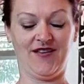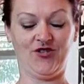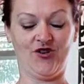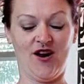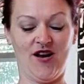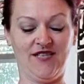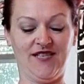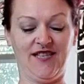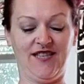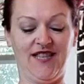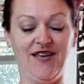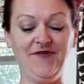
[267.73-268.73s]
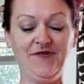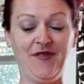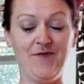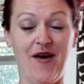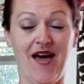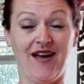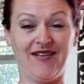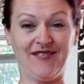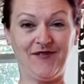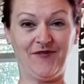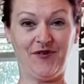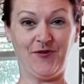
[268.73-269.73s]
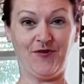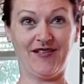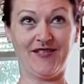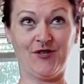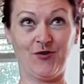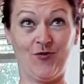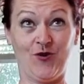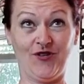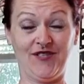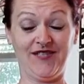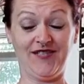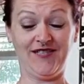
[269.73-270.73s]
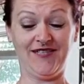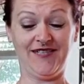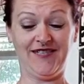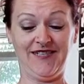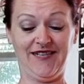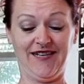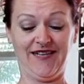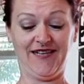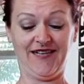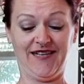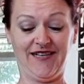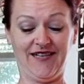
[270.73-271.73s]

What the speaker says: Trying to lift the backs of the wrists towards the ceiling.